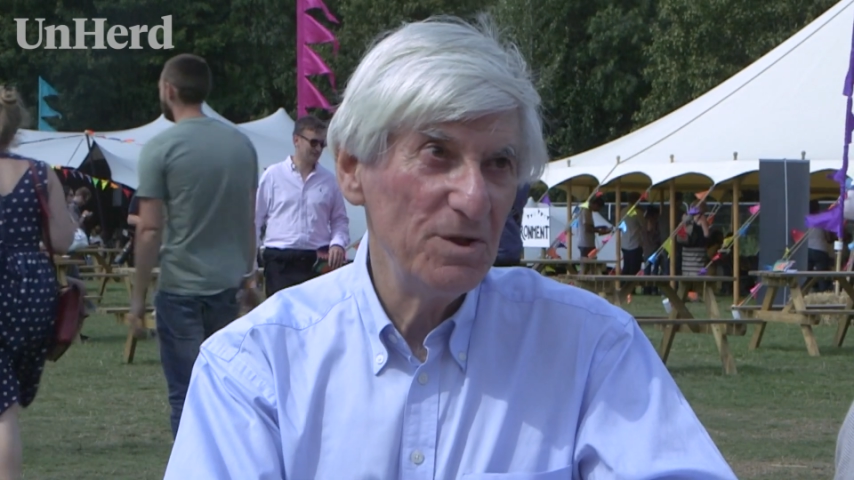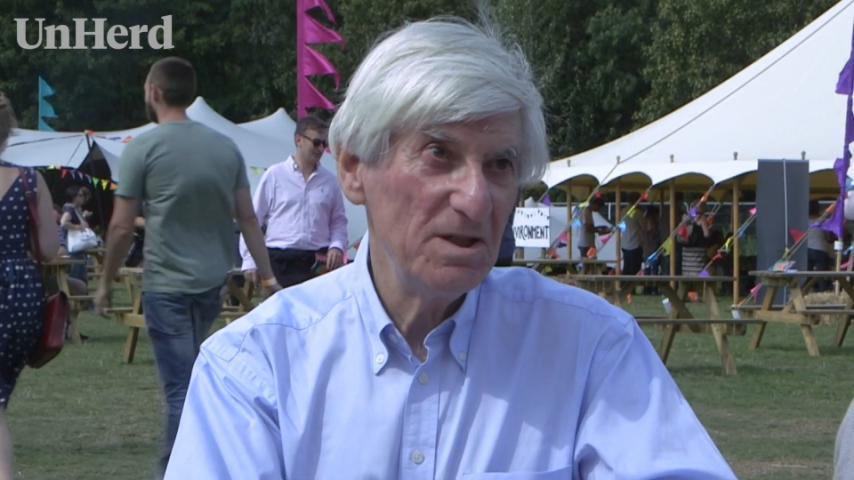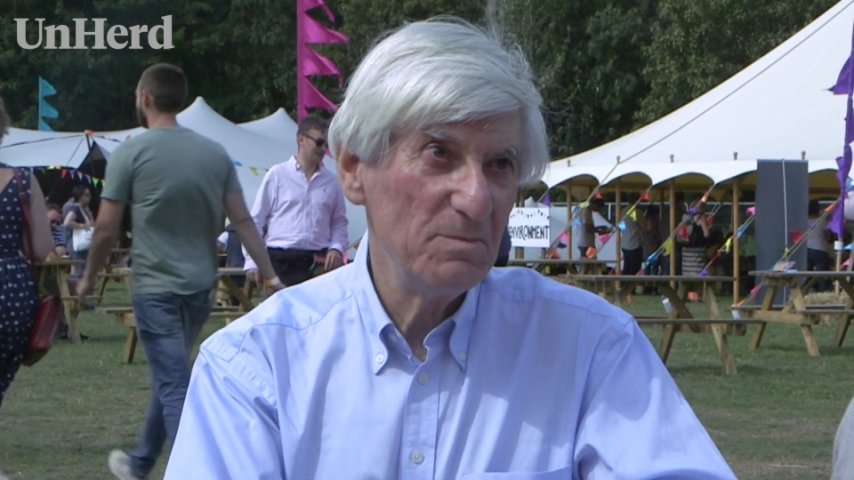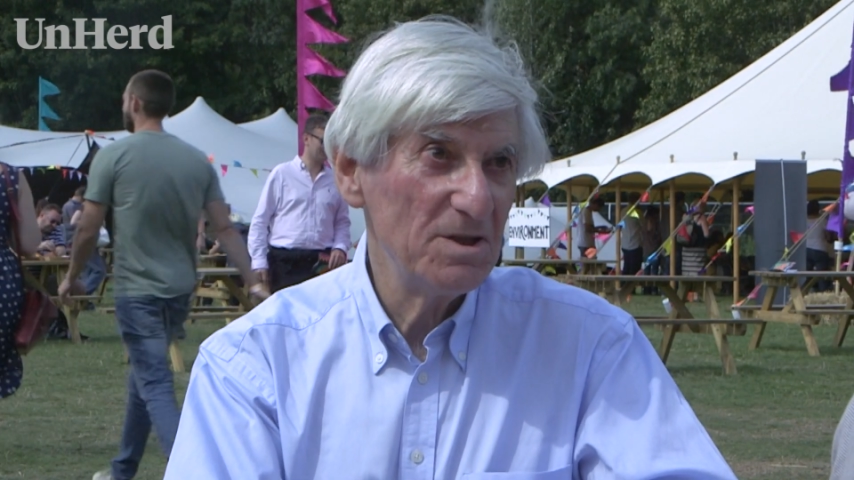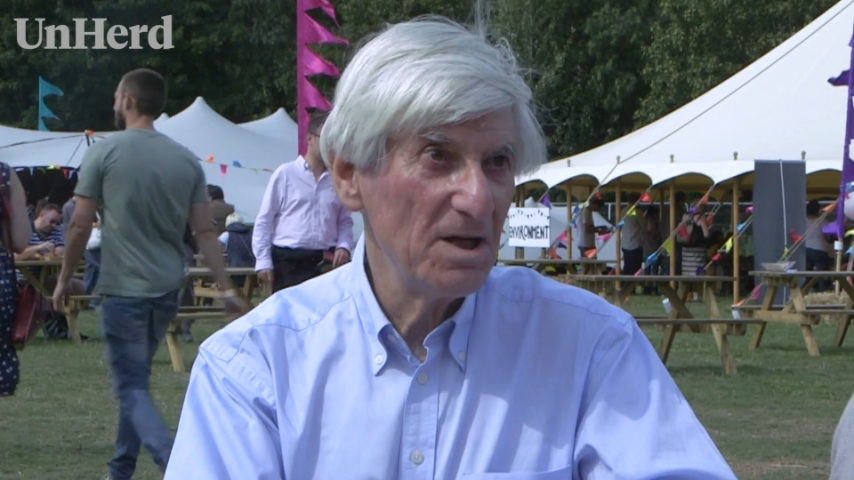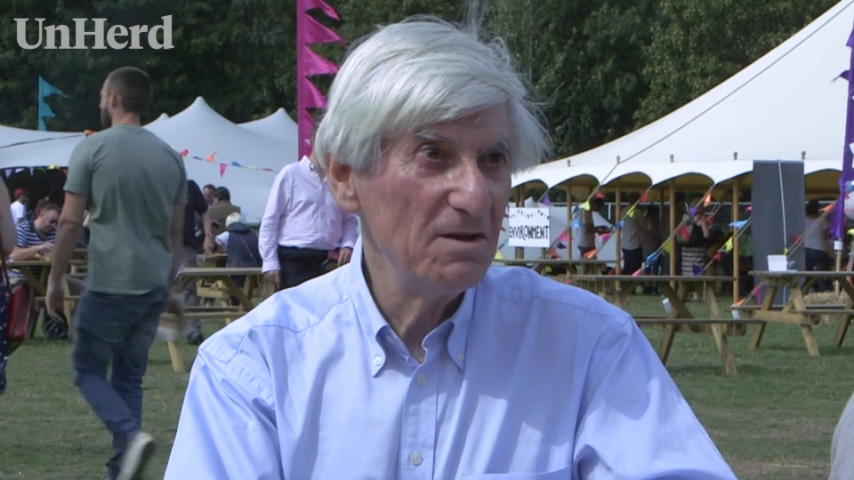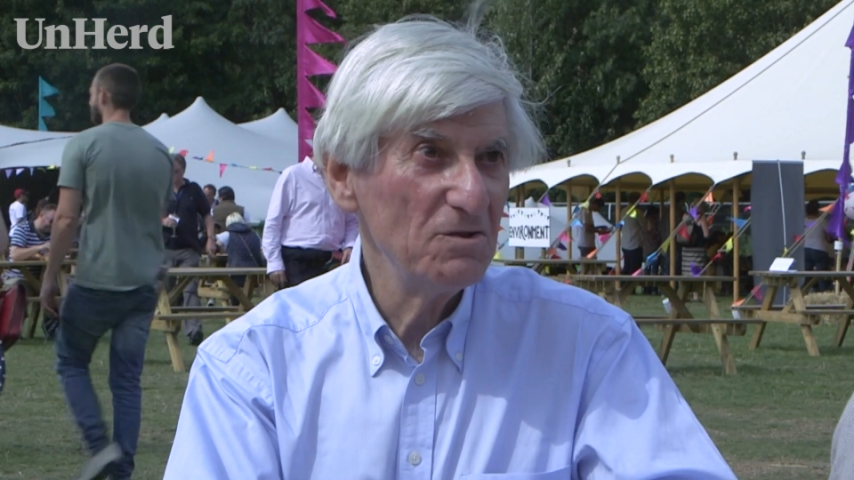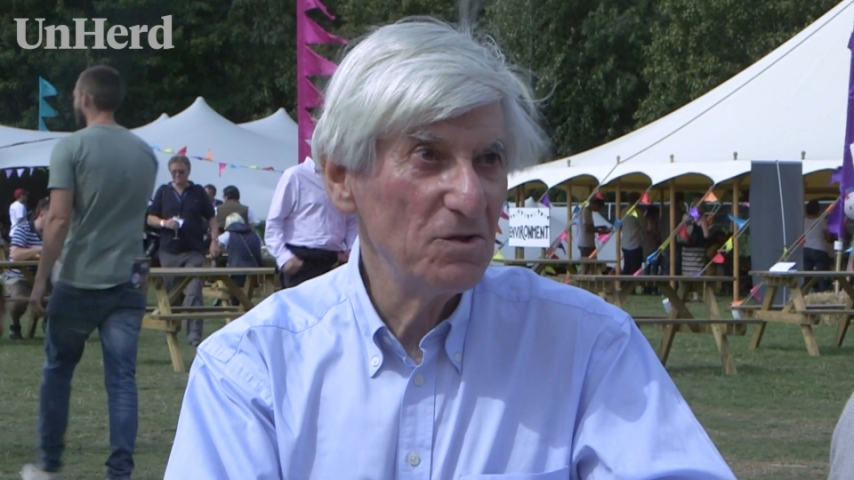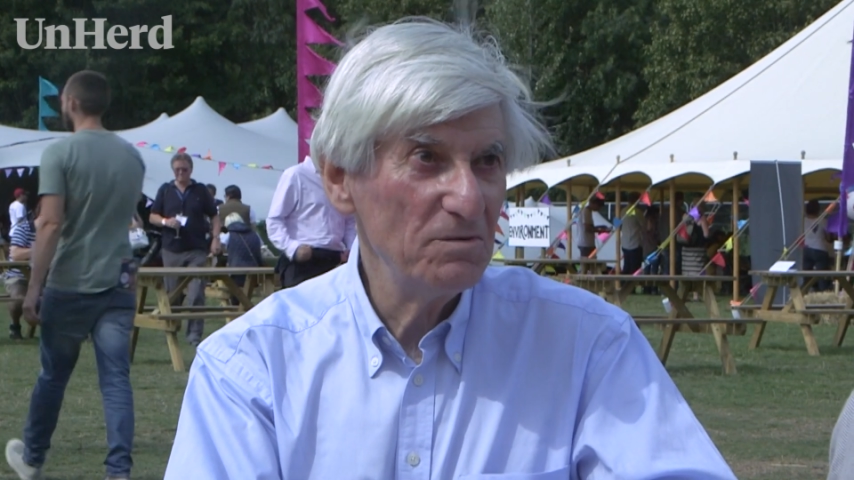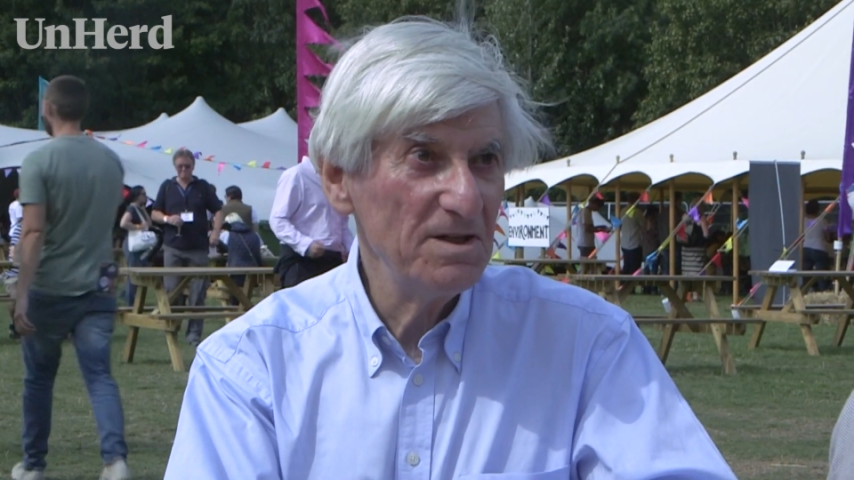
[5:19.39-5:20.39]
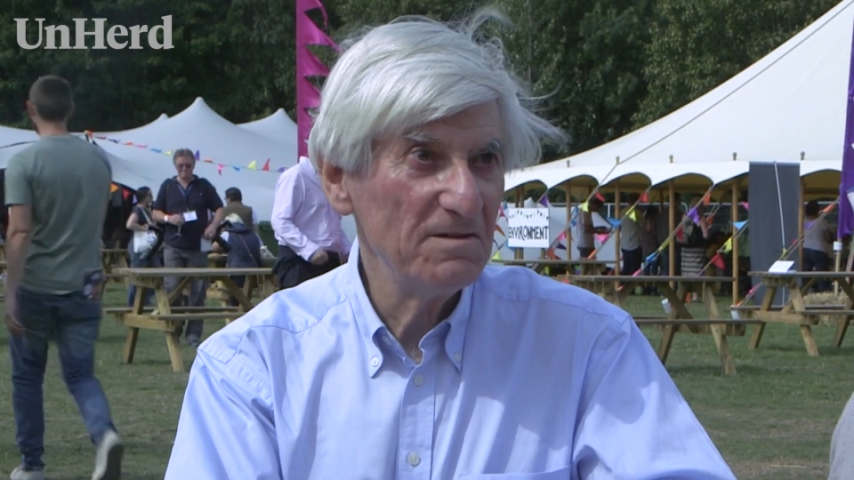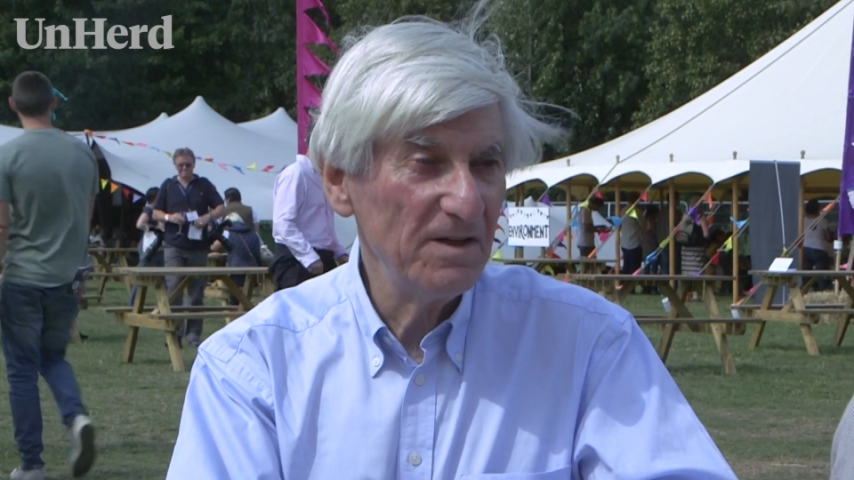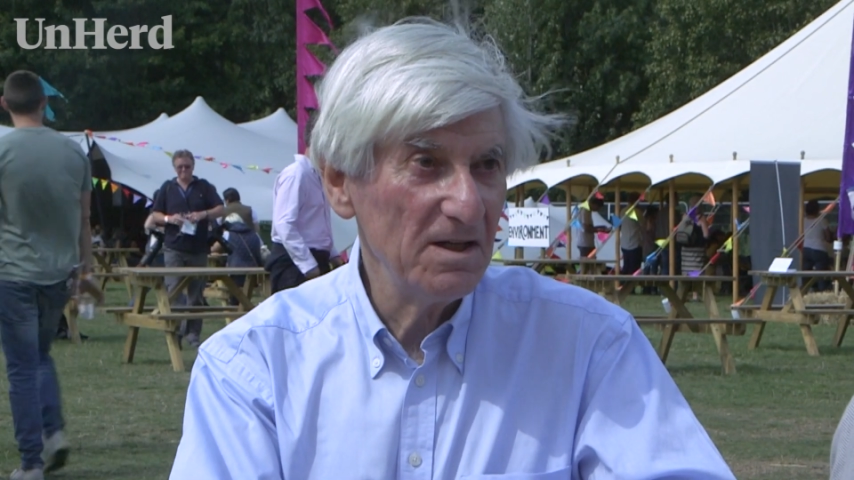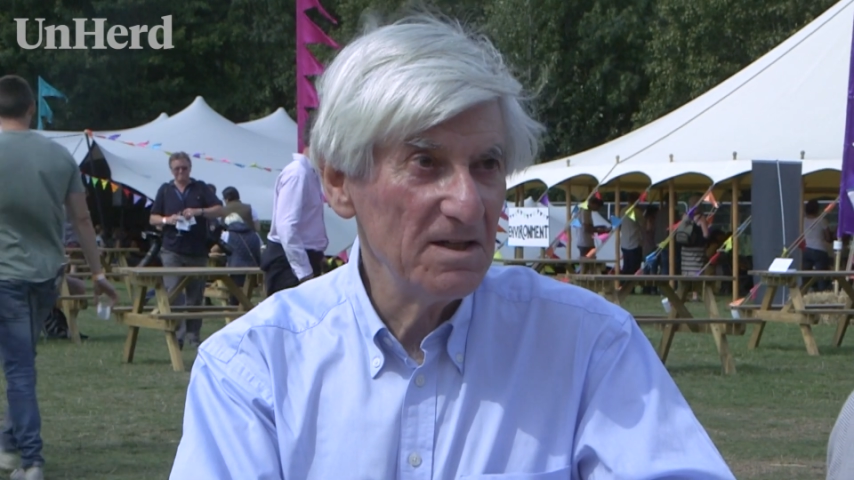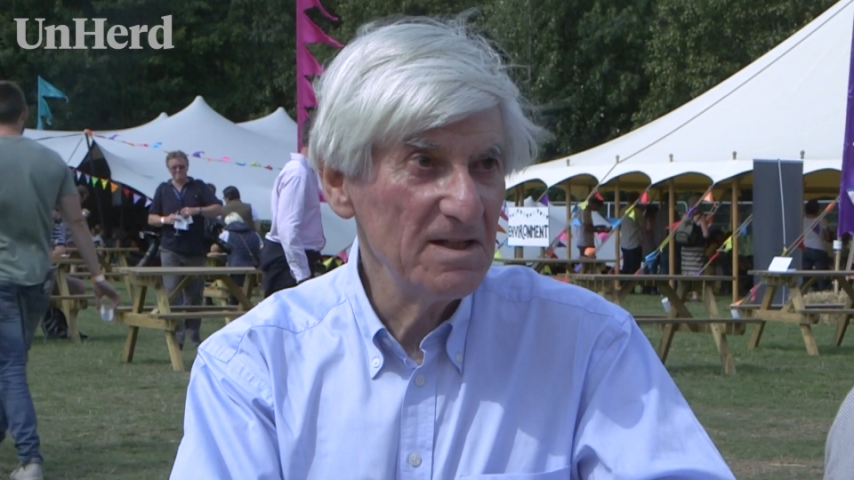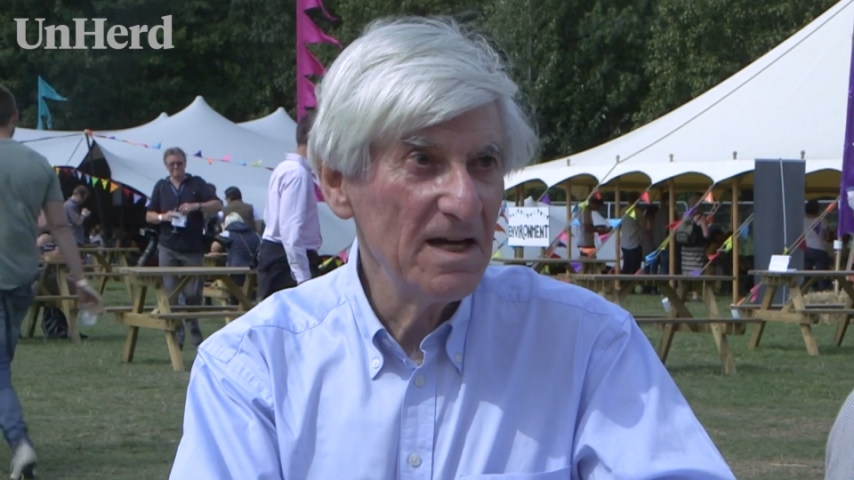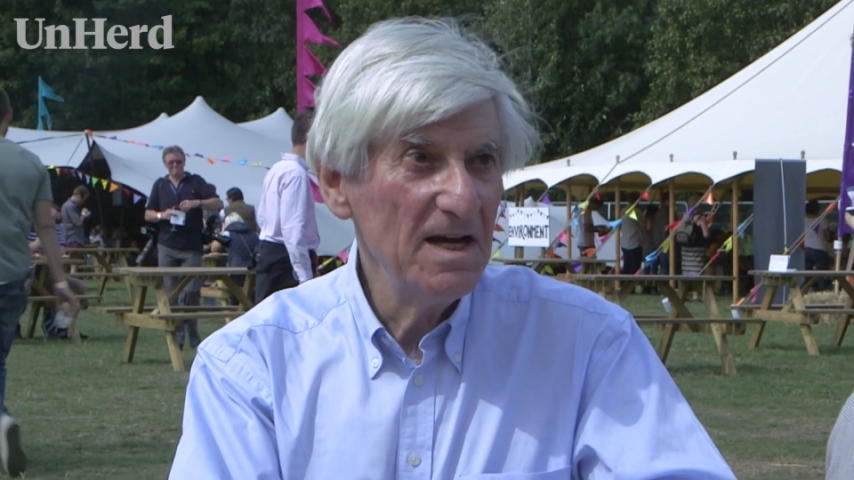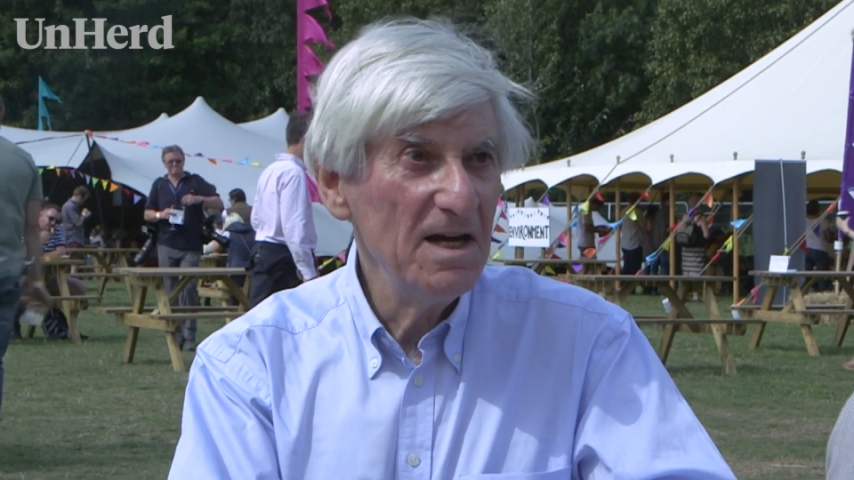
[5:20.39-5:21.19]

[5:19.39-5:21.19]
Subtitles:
Priti Patel and Theresa Villas,